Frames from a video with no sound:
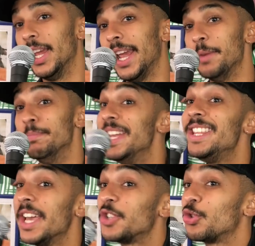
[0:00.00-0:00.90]
and being
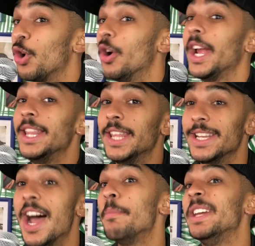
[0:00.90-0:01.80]
that strong and then
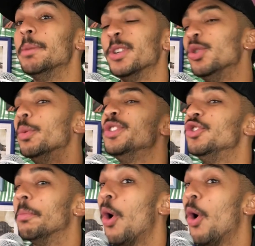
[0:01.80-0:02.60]
not being able to do it once you jump